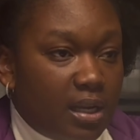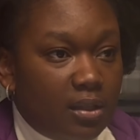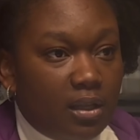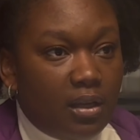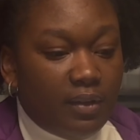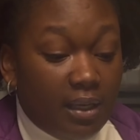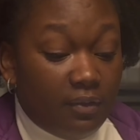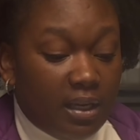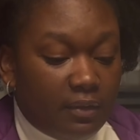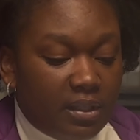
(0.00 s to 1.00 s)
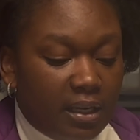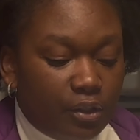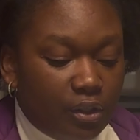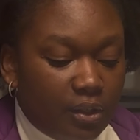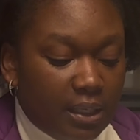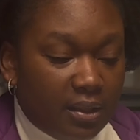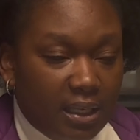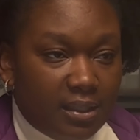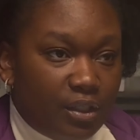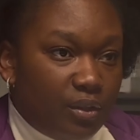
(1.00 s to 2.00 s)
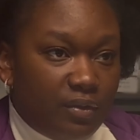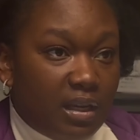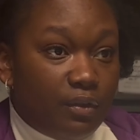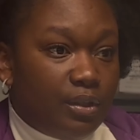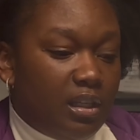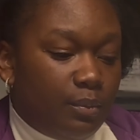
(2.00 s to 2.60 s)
I love innovative textures and things that you've never seen